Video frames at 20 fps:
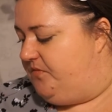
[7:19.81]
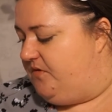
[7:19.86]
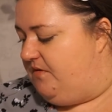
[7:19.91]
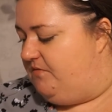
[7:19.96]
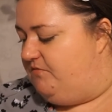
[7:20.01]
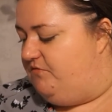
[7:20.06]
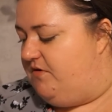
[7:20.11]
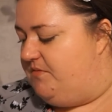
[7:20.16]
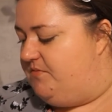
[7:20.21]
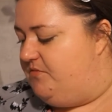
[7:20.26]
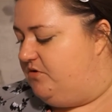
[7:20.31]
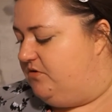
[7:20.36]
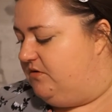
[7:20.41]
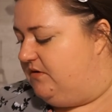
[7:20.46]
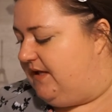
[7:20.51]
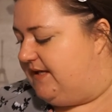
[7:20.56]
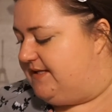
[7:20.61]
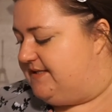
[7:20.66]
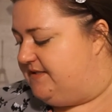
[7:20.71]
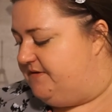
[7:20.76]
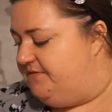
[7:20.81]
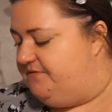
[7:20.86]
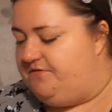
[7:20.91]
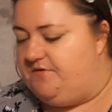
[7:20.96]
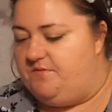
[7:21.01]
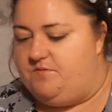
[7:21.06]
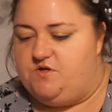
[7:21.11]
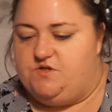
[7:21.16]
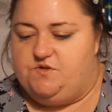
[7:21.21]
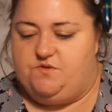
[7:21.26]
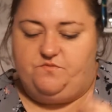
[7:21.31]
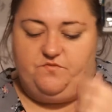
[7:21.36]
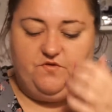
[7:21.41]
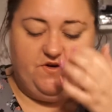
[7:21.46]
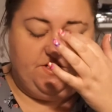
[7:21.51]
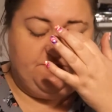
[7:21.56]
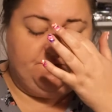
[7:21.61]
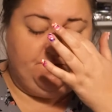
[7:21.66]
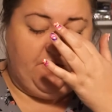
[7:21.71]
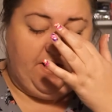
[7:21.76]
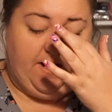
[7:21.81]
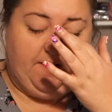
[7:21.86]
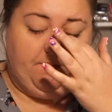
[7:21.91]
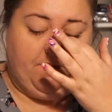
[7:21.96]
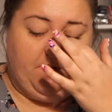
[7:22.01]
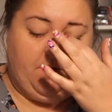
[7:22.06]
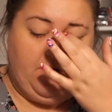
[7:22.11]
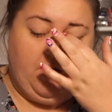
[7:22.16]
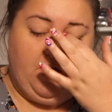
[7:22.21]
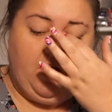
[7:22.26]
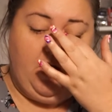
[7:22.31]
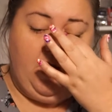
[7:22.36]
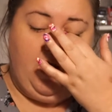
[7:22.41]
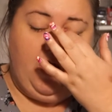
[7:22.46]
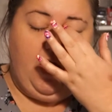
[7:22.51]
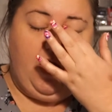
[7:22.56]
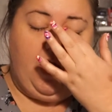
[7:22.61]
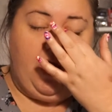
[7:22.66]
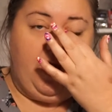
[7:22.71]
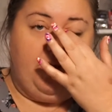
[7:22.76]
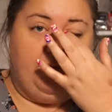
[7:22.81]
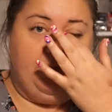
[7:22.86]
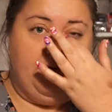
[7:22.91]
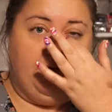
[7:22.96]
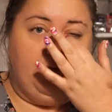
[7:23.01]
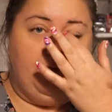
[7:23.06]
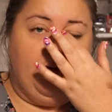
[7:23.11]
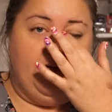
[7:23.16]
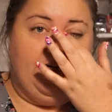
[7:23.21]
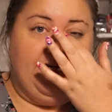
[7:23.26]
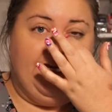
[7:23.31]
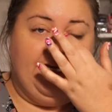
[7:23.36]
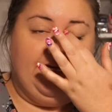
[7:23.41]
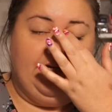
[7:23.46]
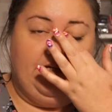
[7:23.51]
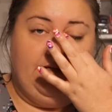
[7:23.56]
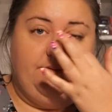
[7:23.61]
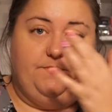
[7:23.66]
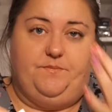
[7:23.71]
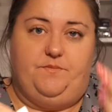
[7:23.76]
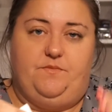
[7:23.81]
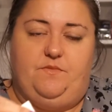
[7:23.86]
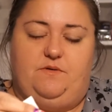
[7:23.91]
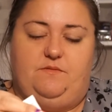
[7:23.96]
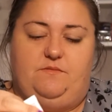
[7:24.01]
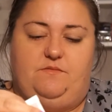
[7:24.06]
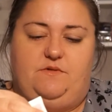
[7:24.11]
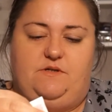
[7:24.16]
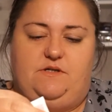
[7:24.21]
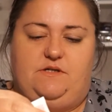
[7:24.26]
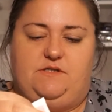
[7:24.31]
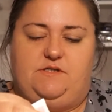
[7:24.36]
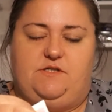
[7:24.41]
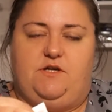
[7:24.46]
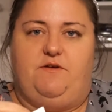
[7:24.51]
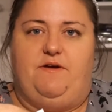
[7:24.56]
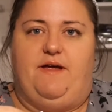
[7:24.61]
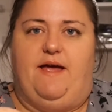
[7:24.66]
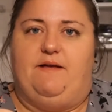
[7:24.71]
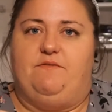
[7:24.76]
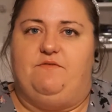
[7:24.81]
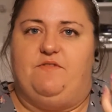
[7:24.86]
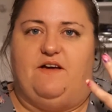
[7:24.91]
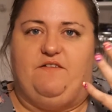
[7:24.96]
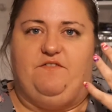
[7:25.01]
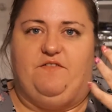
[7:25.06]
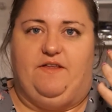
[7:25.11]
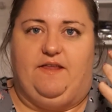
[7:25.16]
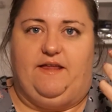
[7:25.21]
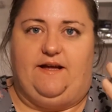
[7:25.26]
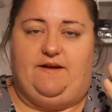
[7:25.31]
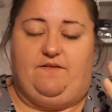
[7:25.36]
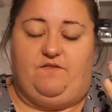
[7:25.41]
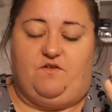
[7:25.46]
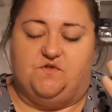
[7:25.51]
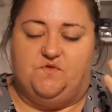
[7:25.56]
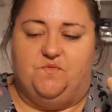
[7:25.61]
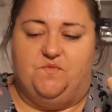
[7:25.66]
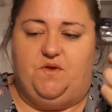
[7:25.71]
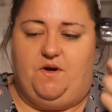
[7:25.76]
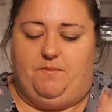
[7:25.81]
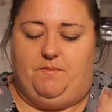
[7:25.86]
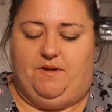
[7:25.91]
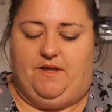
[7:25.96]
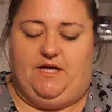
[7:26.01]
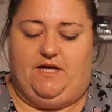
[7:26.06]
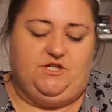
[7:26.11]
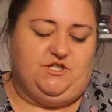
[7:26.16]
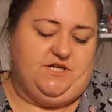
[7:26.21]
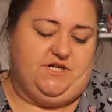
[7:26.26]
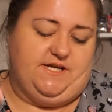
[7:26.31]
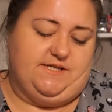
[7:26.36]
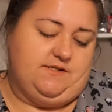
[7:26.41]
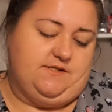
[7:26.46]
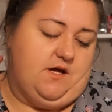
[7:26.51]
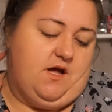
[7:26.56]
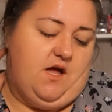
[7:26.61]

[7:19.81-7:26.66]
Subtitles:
Rimmel Lasting Finish Primer. Now when I feel like I've got something on my lashes.